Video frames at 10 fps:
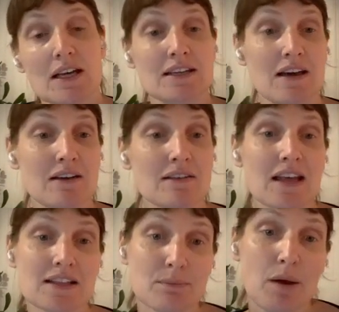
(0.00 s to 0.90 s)
Now,
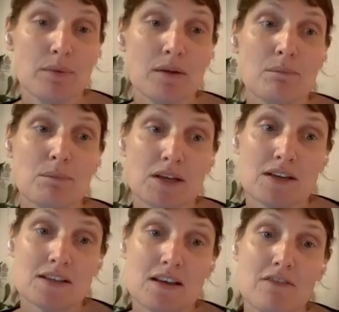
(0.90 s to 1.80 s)
that's a problem
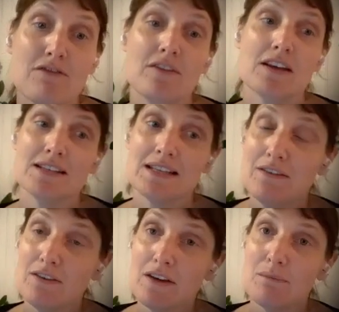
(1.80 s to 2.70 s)
because a
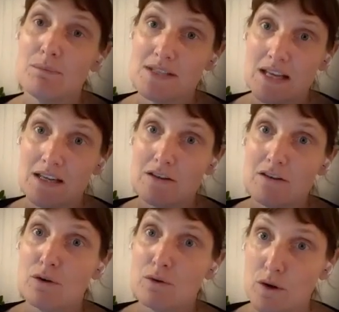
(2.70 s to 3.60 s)
significant percentage
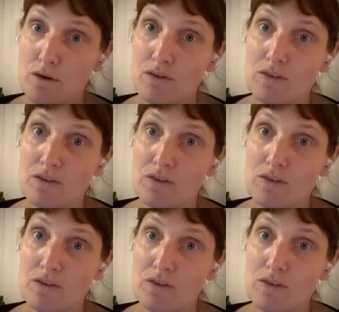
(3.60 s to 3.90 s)
of growth